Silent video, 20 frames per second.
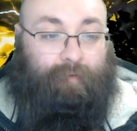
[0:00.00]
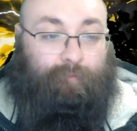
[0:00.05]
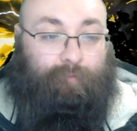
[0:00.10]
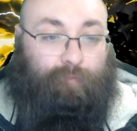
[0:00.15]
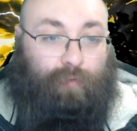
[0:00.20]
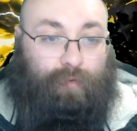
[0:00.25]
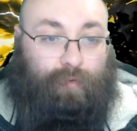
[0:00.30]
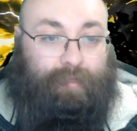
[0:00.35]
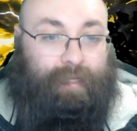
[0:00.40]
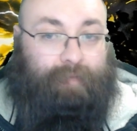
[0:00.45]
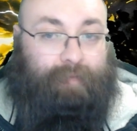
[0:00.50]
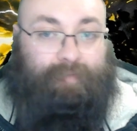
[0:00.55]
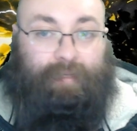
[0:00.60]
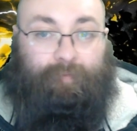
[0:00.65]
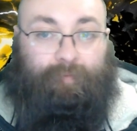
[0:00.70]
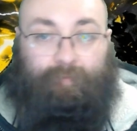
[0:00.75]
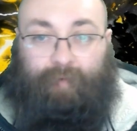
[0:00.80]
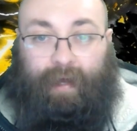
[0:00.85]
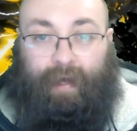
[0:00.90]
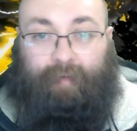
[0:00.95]
4 diffs
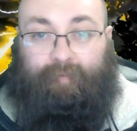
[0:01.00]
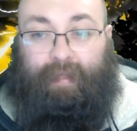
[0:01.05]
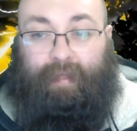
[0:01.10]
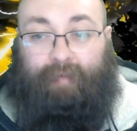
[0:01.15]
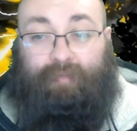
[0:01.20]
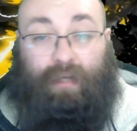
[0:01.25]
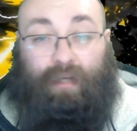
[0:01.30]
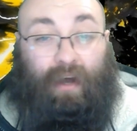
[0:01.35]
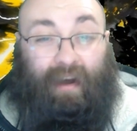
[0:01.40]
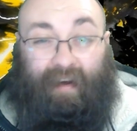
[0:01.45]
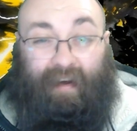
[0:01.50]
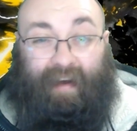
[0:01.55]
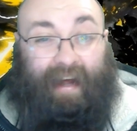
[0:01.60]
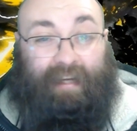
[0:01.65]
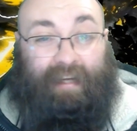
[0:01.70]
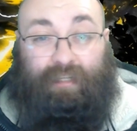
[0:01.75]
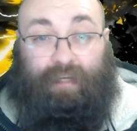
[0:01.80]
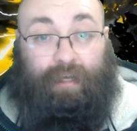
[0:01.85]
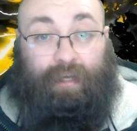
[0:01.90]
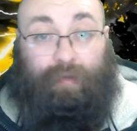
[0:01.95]
and 5 diffs are
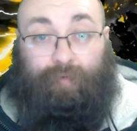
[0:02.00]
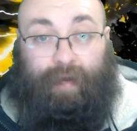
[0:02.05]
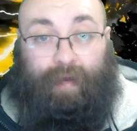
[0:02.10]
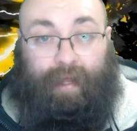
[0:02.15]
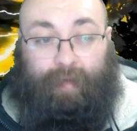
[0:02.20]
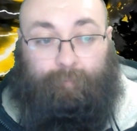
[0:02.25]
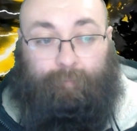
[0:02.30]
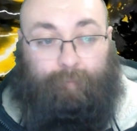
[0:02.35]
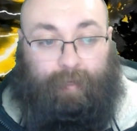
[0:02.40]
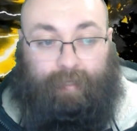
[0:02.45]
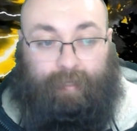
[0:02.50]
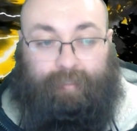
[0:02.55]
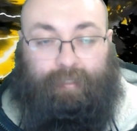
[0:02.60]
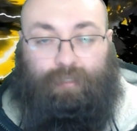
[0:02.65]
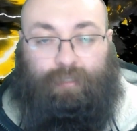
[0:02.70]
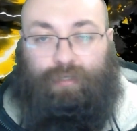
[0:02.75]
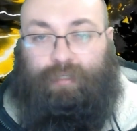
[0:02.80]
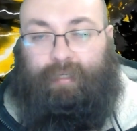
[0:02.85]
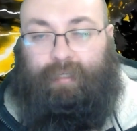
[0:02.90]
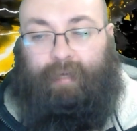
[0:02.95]
actually great because
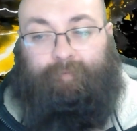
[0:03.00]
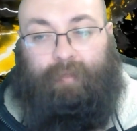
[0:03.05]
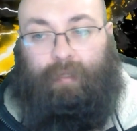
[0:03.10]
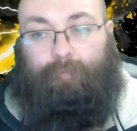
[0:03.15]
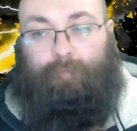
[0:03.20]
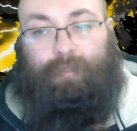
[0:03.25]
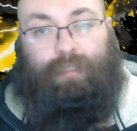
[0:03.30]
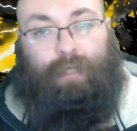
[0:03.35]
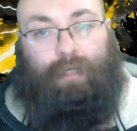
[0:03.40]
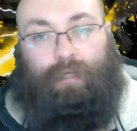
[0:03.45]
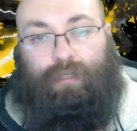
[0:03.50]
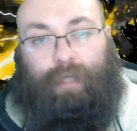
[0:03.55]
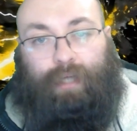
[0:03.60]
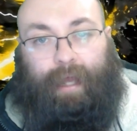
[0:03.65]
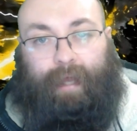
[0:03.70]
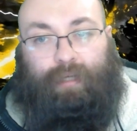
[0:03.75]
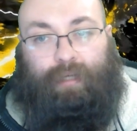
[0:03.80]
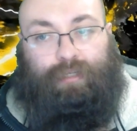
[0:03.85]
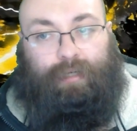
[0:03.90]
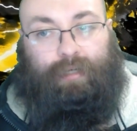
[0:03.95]
he's just giving them such
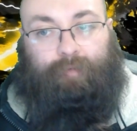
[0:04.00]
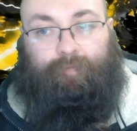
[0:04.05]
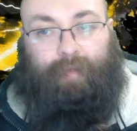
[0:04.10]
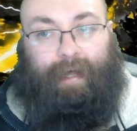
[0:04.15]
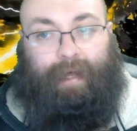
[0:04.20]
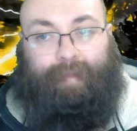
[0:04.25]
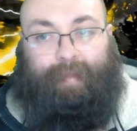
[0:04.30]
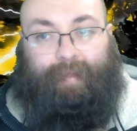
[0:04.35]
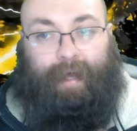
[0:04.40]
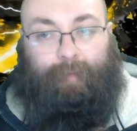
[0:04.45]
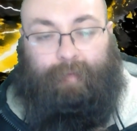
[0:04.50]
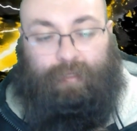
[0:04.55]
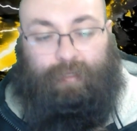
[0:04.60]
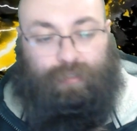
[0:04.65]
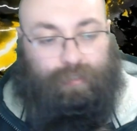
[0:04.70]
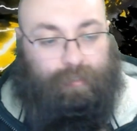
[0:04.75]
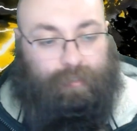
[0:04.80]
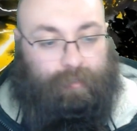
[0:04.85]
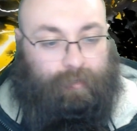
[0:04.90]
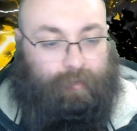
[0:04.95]
extra flat
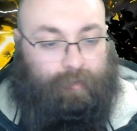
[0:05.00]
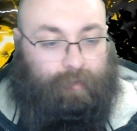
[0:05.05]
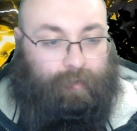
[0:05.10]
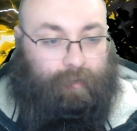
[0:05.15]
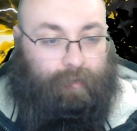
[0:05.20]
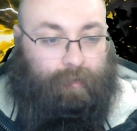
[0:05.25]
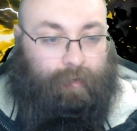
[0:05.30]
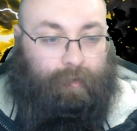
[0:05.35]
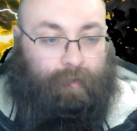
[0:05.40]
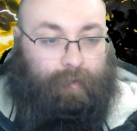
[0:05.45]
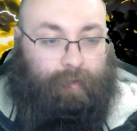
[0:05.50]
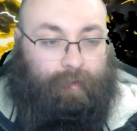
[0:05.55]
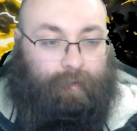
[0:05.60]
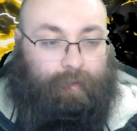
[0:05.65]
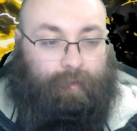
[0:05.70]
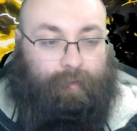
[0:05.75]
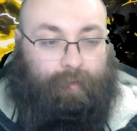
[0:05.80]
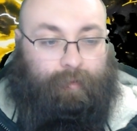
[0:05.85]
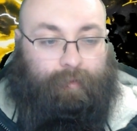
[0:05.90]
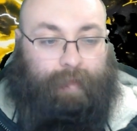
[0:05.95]
damage.
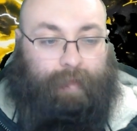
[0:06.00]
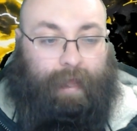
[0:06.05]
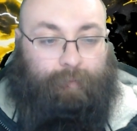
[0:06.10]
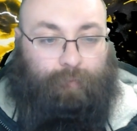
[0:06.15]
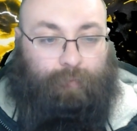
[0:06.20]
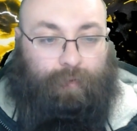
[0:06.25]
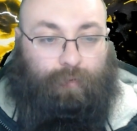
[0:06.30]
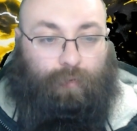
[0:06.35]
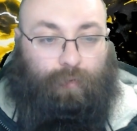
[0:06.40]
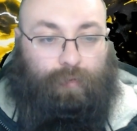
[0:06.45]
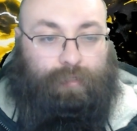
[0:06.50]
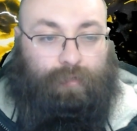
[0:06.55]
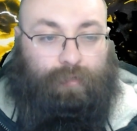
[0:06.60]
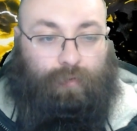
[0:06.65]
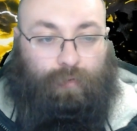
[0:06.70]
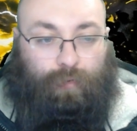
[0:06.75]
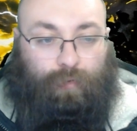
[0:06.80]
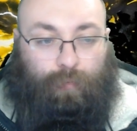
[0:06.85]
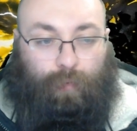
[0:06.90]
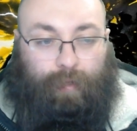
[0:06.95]
Then we go
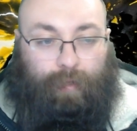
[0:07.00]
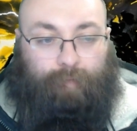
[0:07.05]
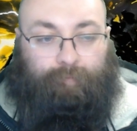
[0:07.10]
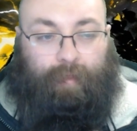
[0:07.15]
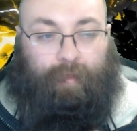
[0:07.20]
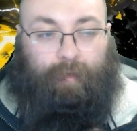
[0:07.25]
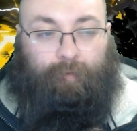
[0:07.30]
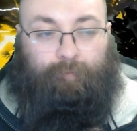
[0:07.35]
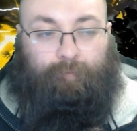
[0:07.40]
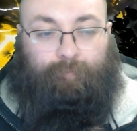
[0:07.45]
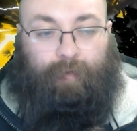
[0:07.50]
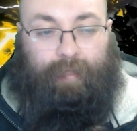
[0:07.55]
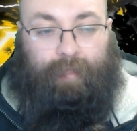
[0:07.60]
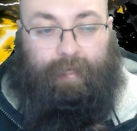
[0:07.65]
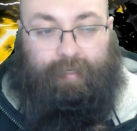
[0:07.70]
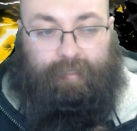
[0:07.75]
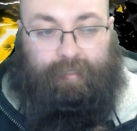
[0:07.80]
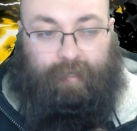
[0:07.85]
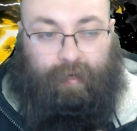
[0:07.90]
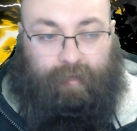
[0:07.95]
to one of the
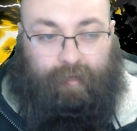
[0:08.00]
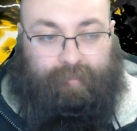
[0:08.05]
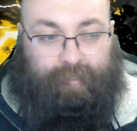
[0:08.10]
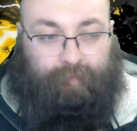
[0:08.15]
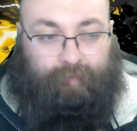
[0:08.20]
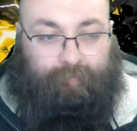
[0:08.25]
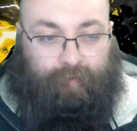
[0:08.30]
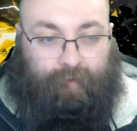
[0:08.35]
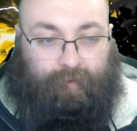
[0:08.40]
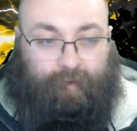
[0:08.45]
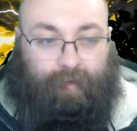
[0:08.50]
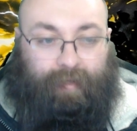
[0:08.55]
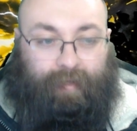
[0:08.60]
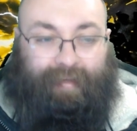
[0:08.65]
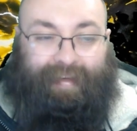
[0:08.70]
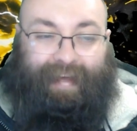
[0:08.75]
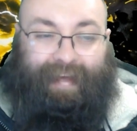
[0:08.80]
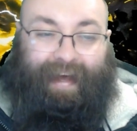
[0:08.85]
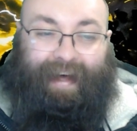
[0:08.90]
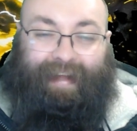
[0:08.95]
funniest cards ever,
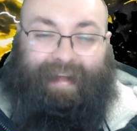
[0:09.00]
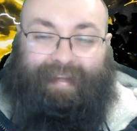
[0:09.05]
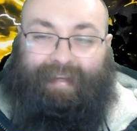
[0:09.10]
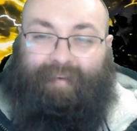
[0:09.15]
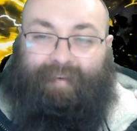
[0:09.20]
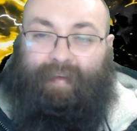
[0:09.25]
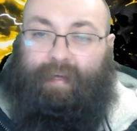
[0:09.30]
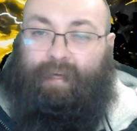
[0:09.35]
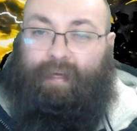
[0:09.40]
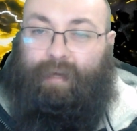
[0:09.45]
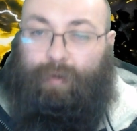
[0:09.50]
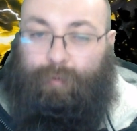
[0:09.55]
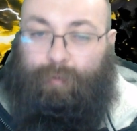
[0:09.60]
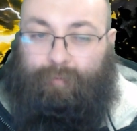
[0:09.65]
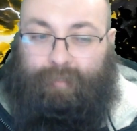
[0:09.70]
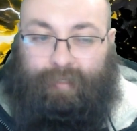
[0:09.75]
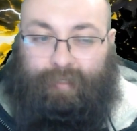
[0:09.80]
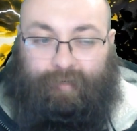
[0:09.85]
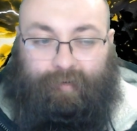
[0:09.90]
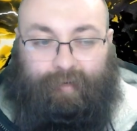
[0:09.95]
Calorie
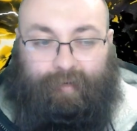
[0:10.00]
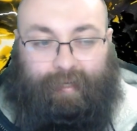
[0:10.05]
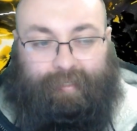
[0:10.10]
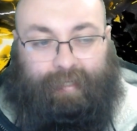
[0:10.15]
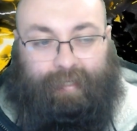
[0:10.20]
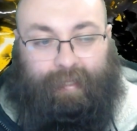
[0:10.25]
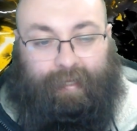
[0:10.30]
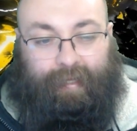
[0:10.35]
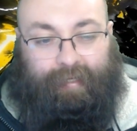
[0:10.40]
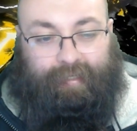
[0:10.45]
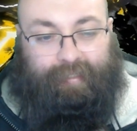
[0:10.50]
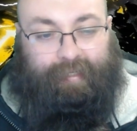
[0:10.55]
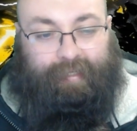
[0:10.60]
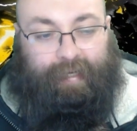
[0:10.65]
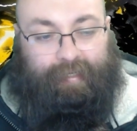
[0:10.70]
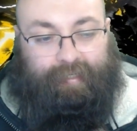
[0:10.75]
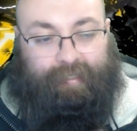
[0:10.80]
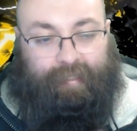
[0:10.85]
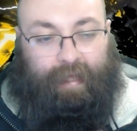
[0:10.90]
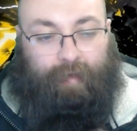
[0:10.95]
Counter. It's a nice
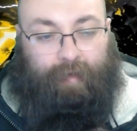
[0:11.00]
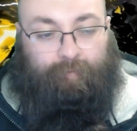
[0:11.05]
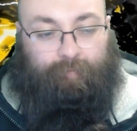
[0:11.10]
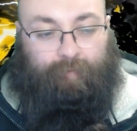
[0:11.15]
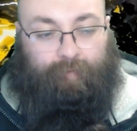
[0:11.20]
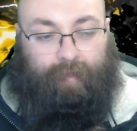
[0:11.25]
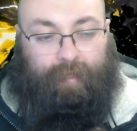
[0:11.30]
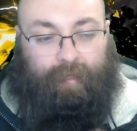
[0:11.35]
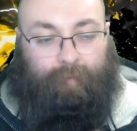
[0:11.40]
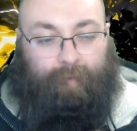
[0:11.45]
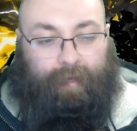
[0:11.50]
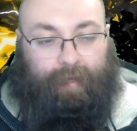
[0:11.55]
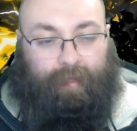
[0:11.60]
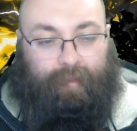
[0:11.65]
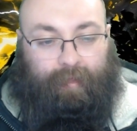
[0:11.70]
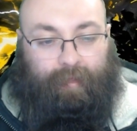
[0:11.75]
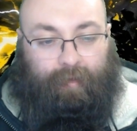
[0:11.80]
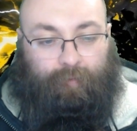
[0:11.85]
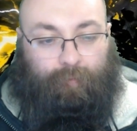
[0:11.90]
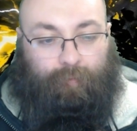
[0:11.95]
6 diff, and you
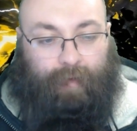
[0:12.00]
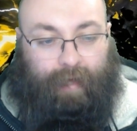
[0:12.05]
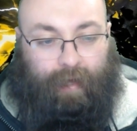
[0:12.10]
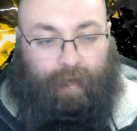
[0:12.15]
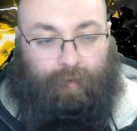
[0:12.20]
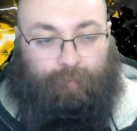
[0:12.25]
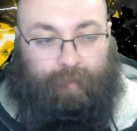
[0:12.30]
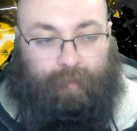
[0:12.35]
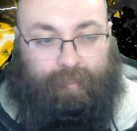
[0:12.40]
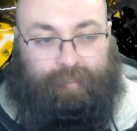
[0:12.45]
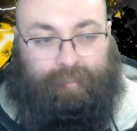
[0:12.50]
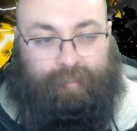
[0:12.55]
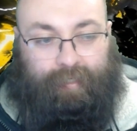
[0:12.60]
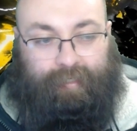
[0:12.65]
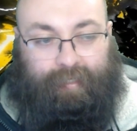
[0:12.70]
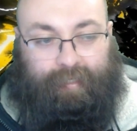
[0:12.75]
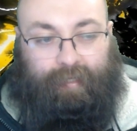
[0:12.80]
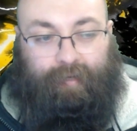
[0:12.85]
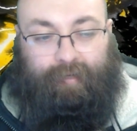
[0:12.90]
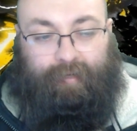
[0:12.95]
might think, wow, this
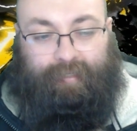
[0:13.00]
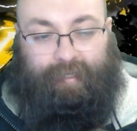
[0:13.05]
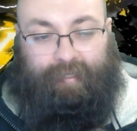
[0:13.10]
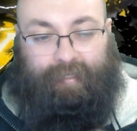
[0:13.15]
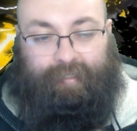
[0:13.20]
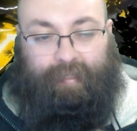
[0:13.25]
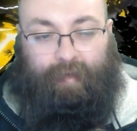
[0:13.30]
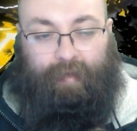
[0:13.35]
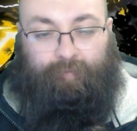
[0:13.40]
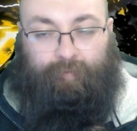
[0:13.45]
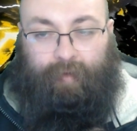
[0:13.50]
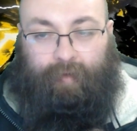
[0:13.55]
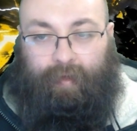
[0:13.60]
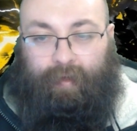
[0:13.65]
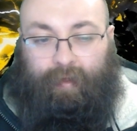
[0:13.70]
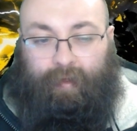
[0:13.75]
is another 6 diff.